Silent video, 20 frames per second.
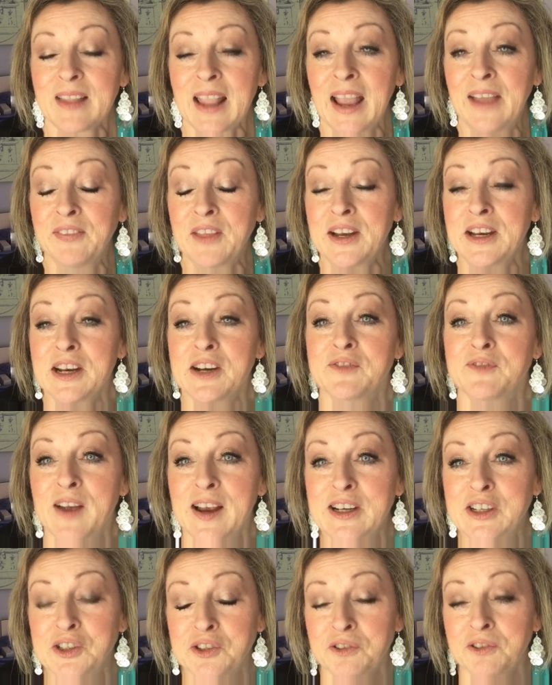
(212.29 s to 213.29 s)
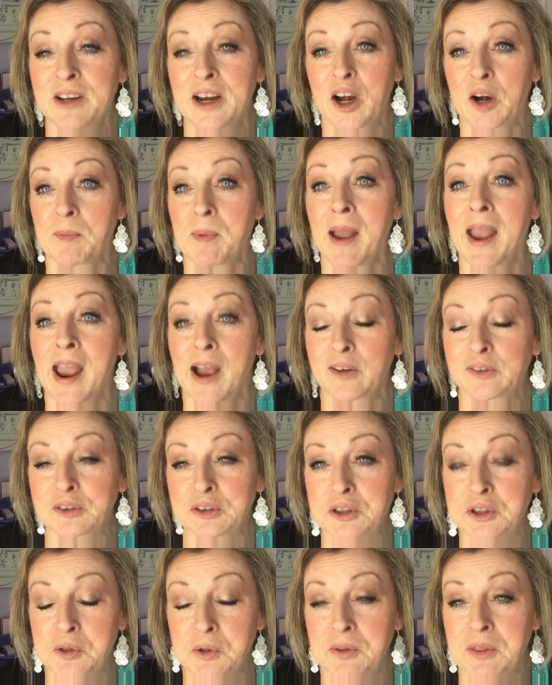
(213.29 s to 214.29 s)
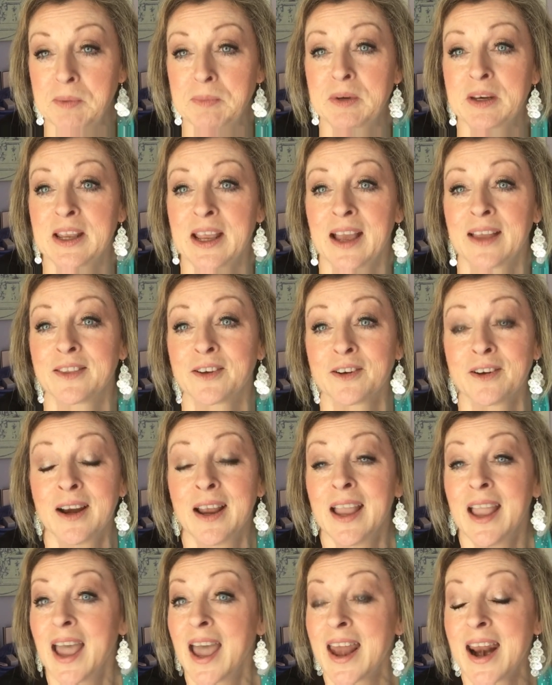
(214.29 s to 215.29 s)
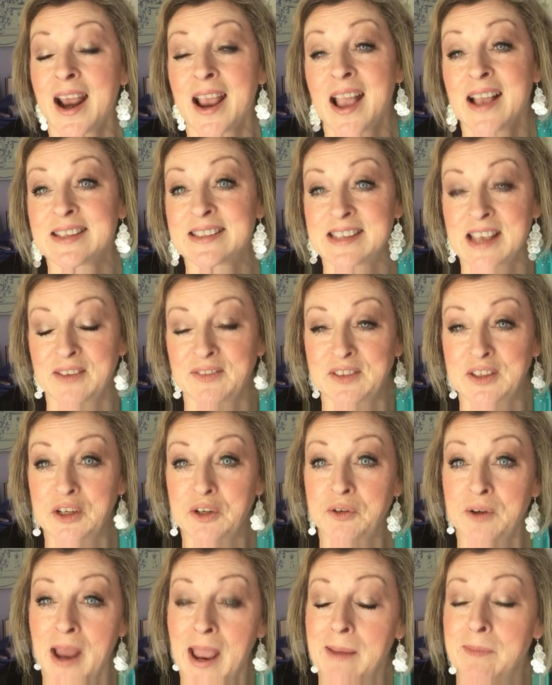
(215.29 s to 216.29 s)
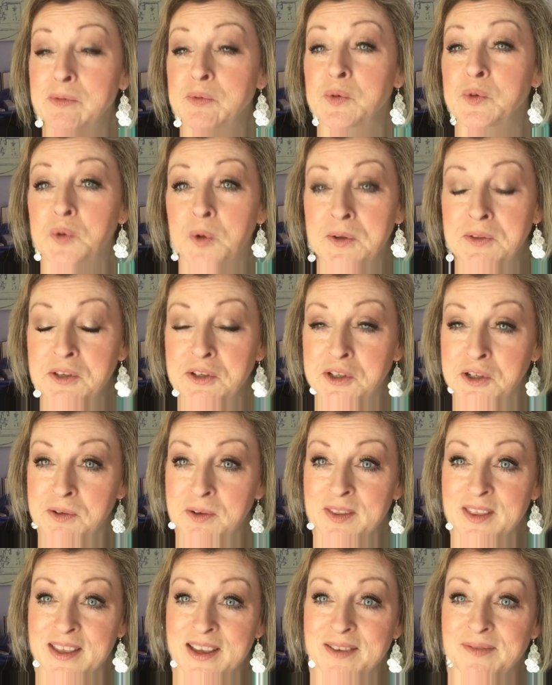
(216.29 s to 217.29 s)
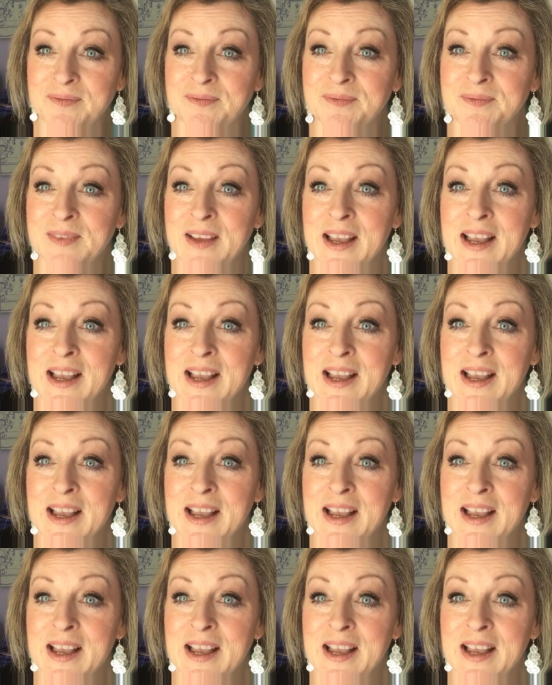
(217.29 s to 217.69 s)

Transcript: and they did a facial here at my house, the 2 of them together, and I got 7 new names between the 2 of them.